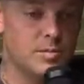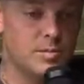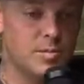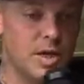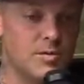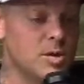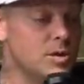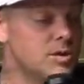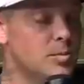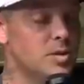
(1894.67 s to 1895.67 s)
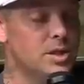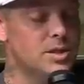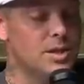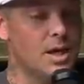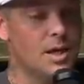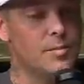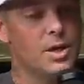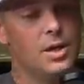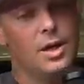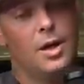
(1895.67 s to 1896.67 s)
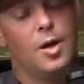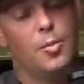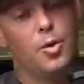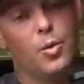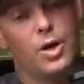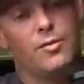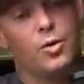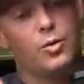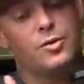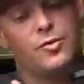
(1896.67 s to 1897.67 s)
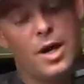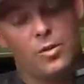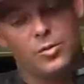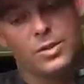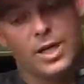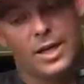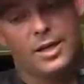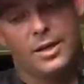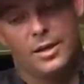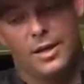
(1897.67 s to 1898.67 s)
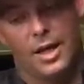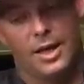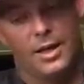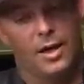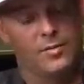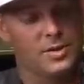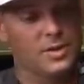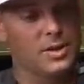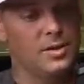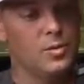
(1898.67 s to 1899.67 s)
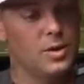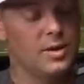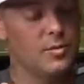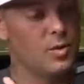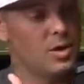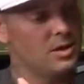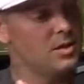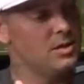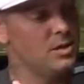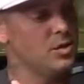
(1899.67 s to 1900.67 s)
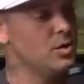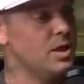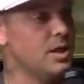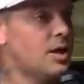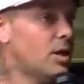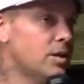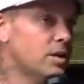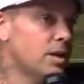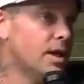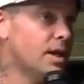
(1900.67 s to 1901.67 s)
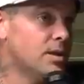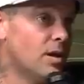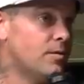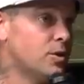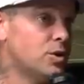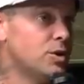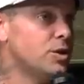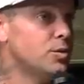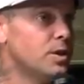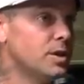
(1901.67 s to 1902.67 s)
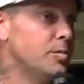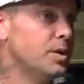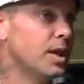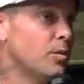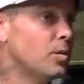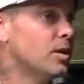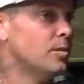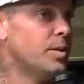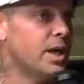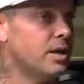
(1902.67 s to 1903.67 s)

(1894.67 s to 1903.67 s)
but I've learned something each time. Yeah. But what I've always found was like, and obviously no one ever wanted you to get hurt. And I thought for sure you were going to be like one of the main,